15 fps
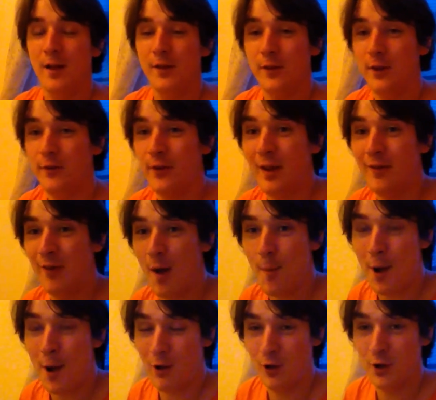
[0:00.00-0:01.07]
that a
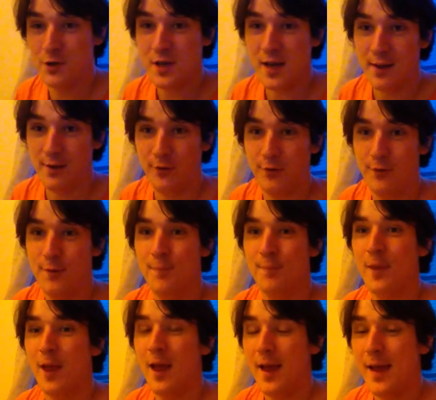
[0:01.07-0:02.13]
topologist
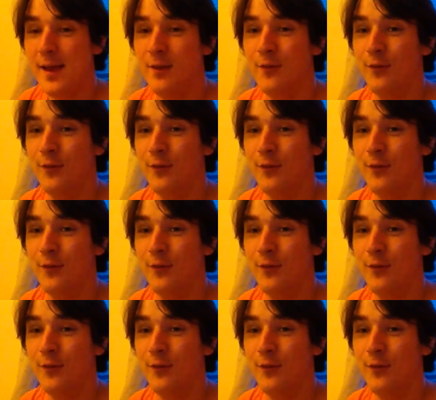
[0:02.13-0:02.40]
is